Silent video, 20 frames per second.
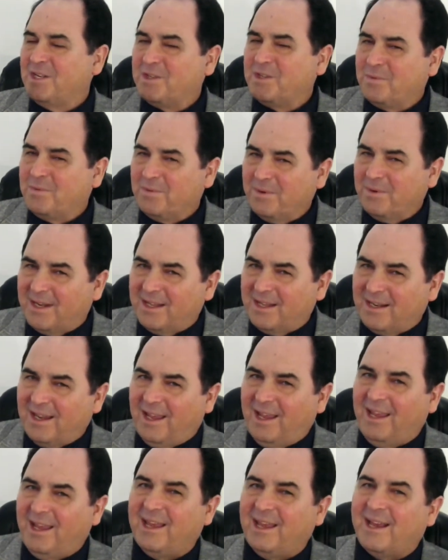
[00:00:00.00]

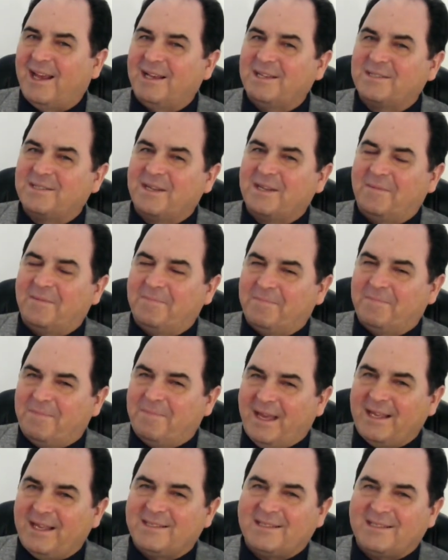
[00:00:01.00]
Trinity as a
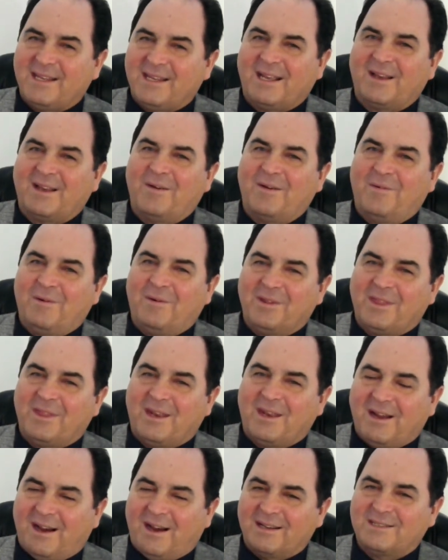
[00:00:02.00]
basic
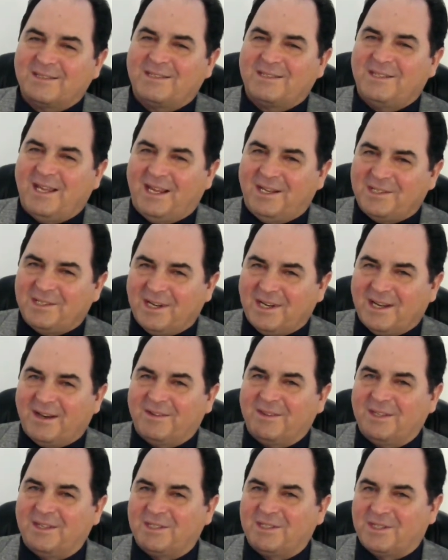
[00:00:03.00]
Orthodox teaching
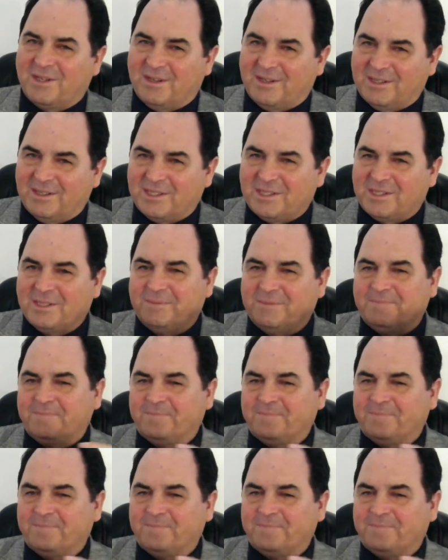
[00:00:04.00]
of the Church.